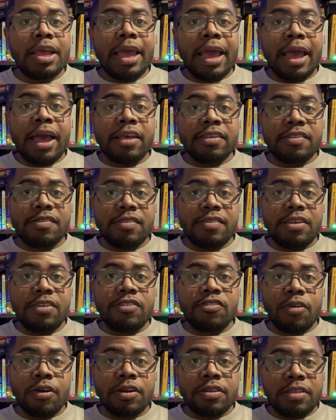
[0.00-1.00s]
as
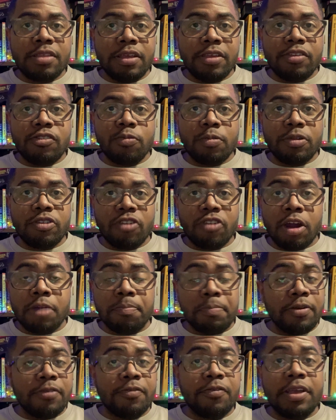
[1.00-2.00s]
these are things which are
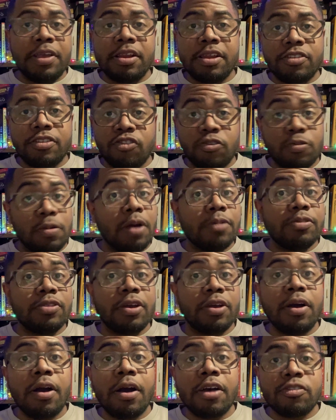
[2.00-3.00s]
prevalent throughout the
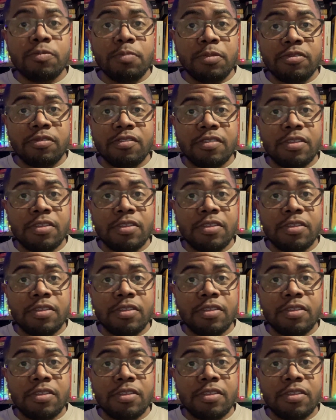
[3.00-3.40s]
cosmos.